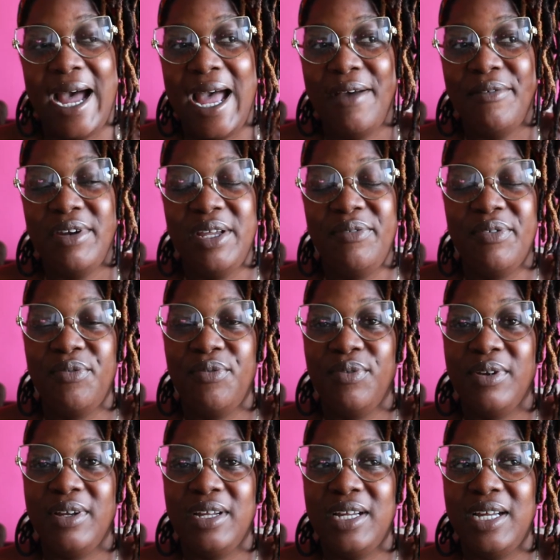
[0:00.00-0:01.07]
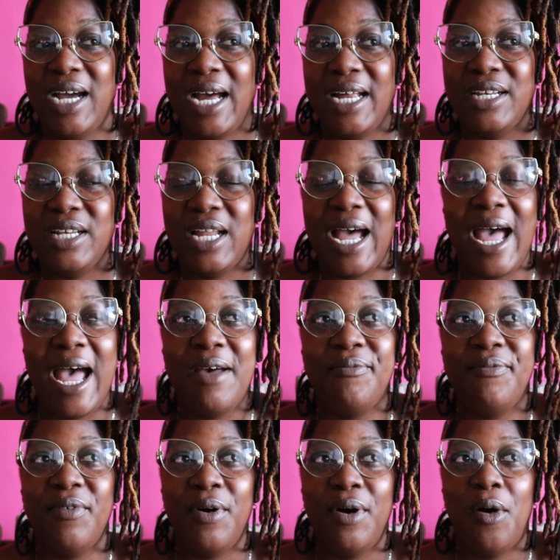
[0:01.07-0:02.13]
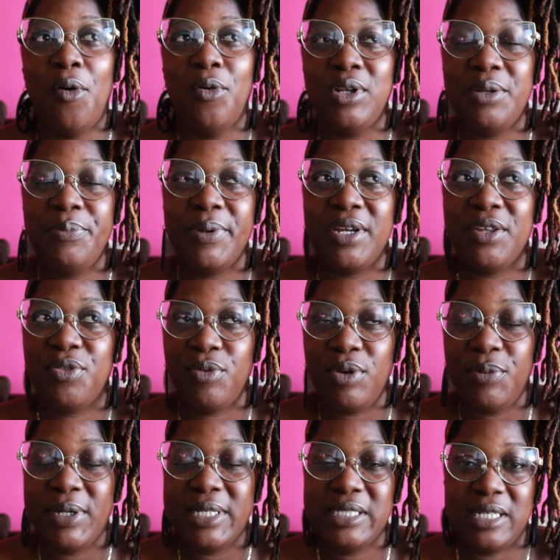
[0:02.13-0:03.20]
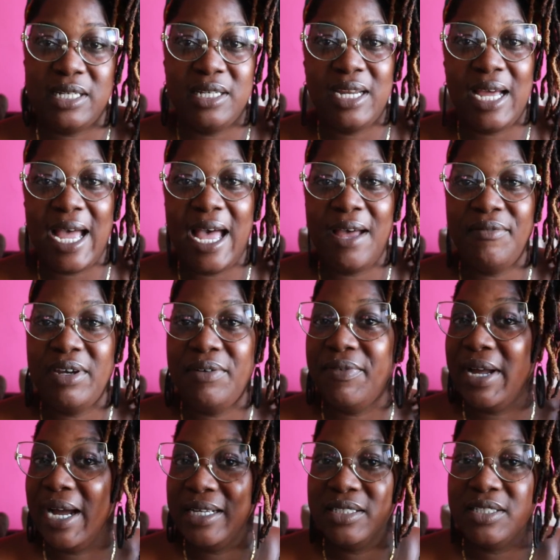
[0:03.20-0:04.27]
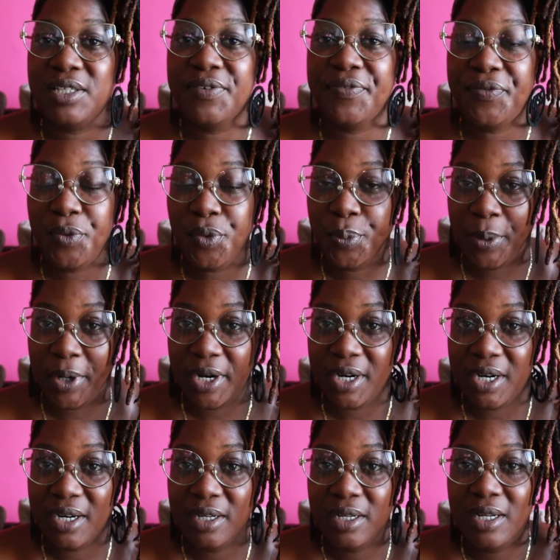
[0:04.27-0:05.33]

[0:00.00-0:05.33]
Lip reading: I haven't even I have only been 3 weeks in. I haven't even gotten to the food part.